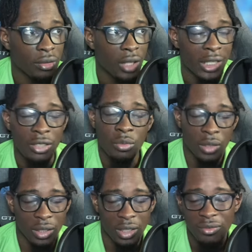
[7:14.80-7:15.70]
I just want
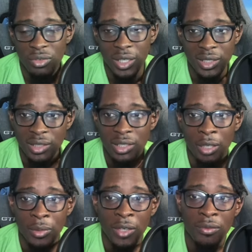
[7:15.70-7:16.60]
to give you guys this
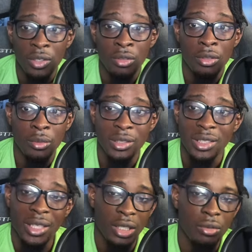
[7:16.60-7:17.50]
update video. I want to say
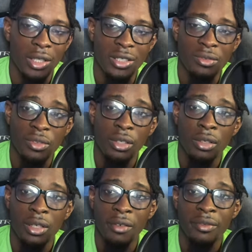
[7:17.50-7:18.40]
thank you guys for all the
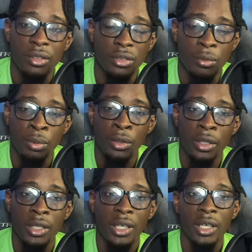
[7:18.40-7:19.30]
love and all the support.
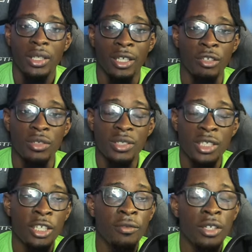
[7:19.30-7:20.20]
Thank you to
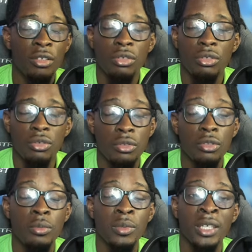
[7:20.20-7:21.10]
Steve, thank you to
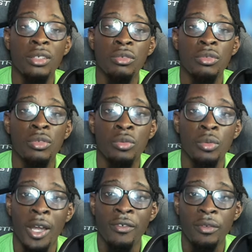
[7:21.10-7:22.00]
YouTube, thank you to
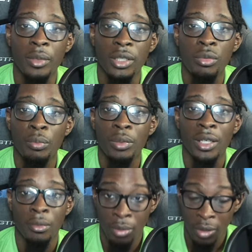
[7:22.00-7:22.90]
everybody who played
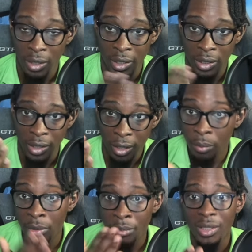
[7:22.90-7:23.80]
a part in
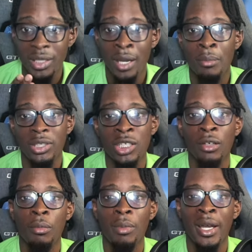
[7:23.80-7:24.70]
helping me get my
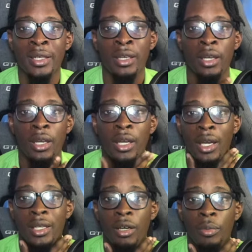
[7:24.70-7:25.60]
channel back
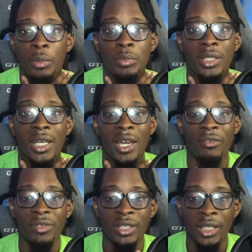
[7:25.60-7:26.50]
and helping me get
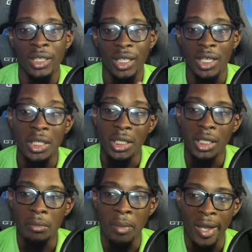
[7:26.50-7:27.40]
everything that I
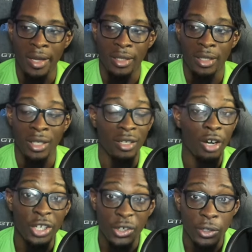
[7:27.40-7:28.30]
needed back in
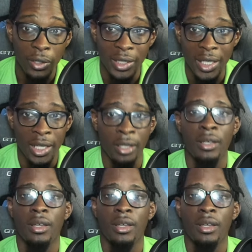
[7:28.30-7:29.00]
under a day.